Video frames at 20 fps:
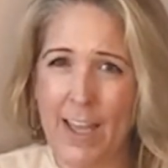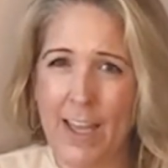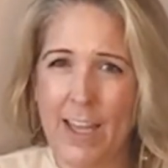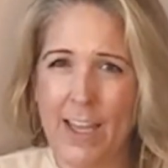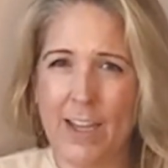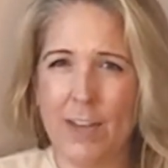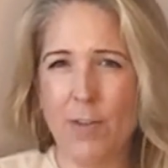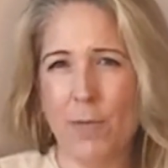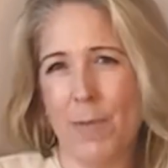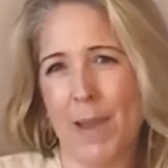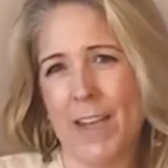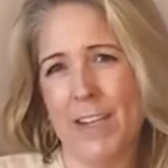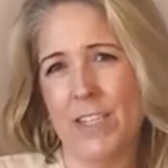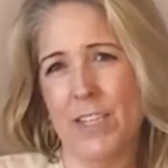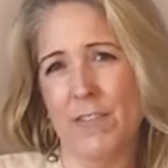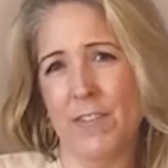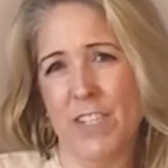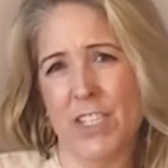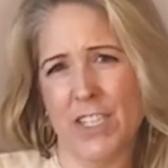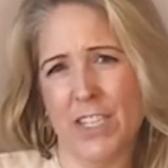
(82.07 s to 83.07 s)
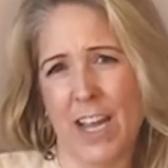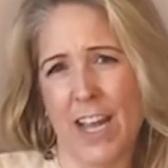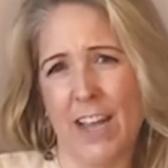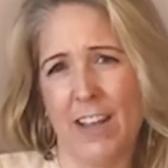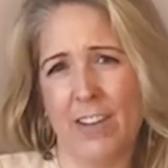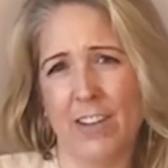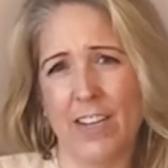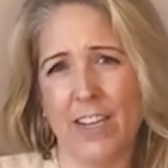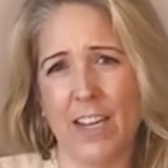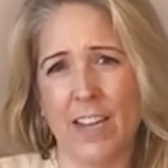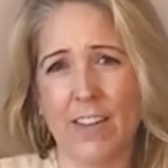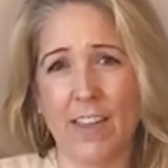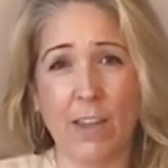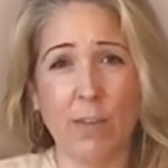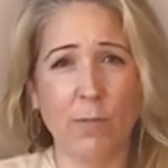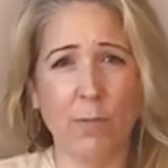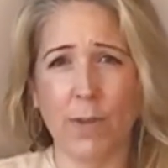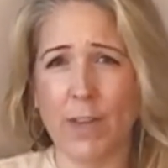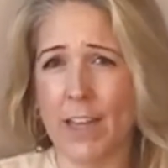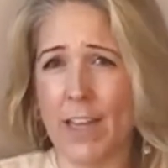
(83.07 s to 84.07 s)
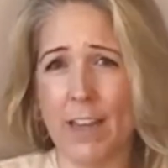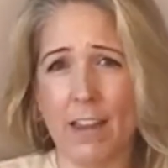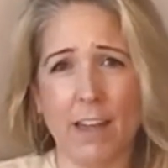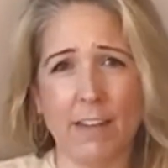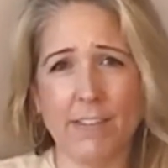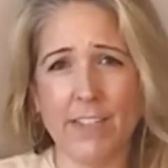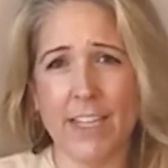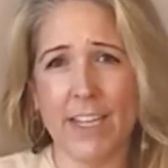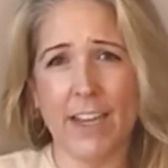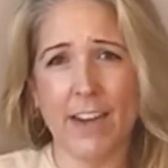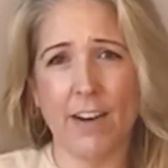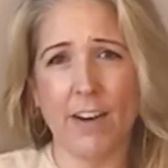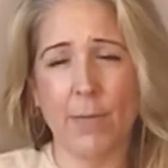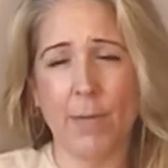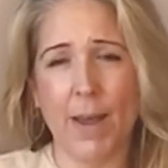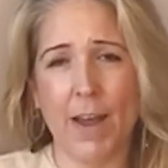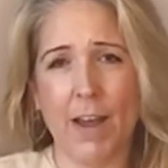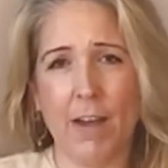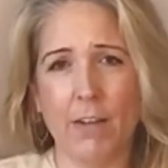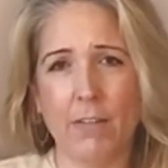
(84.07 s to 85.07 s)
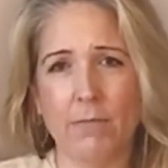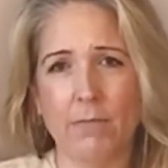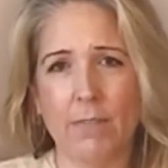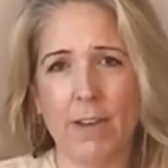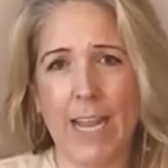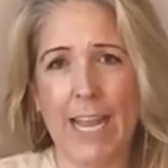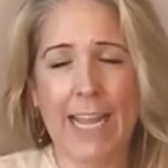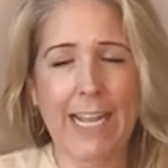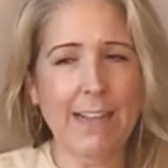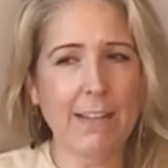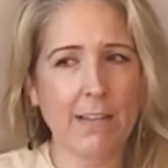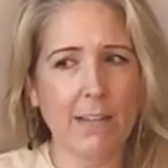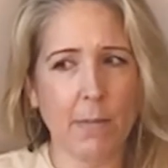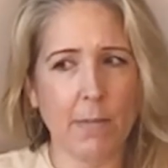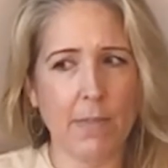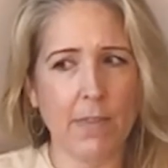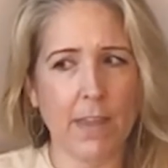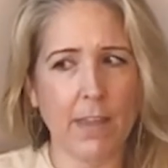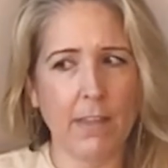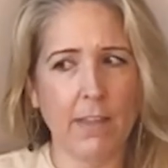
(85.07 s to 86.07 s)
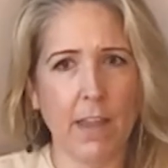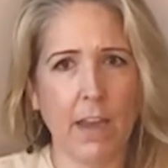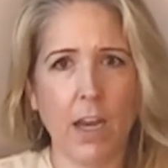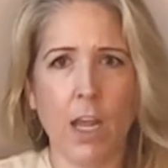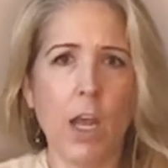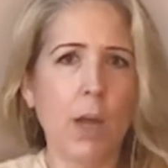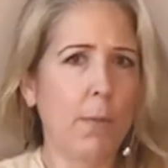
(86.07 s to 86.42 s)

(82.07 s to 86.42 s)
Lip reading: Can you imagine if a child that you really loved and cared about ate something that